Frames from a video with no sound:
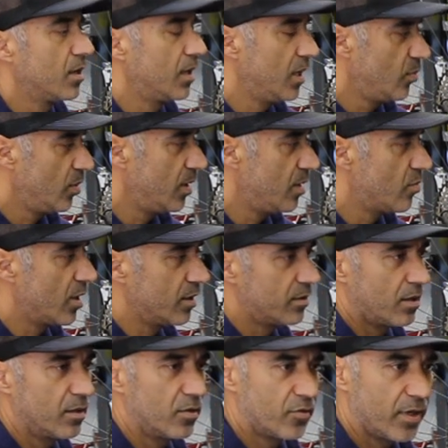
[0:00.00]
keeping
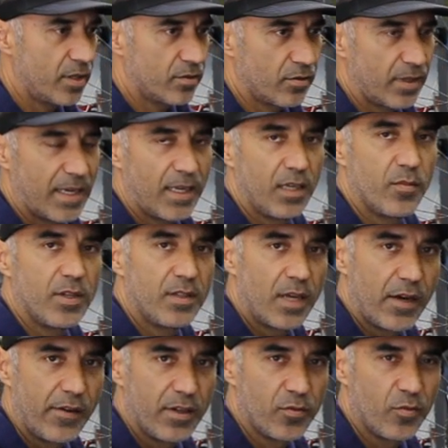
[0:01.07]
e-bikes on the trails or getting them into
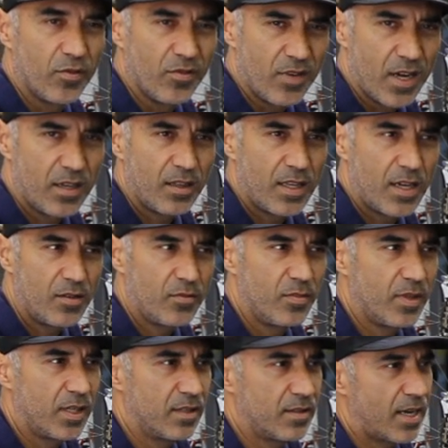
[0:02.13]
areas where they're not allowed
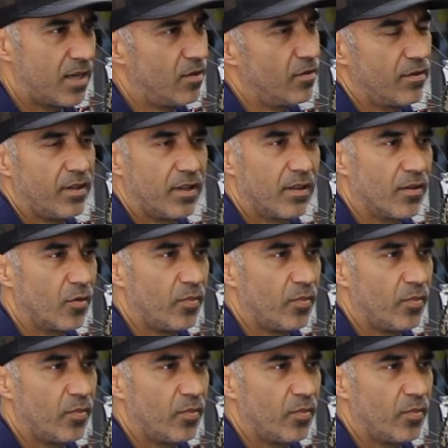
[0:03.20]
because I don't think they're